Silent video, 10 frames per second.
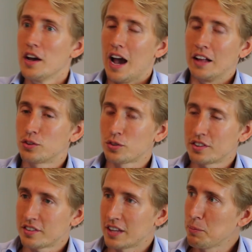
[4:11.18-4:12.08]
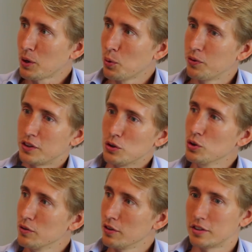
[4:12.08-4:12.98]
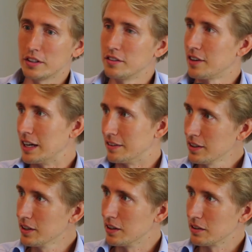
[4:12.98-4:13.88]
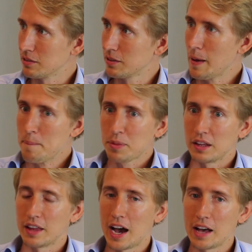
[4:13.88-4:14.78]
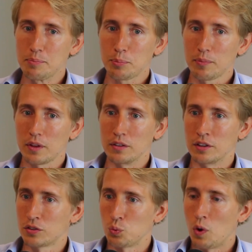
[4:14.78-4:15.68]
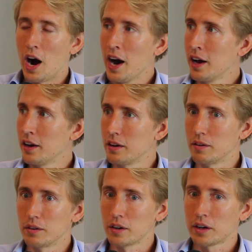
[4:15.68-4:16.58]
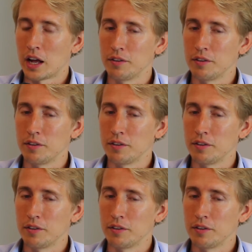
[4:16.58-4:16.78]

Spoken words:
And so it's the same thing with the universe and these ideas, that this is why kind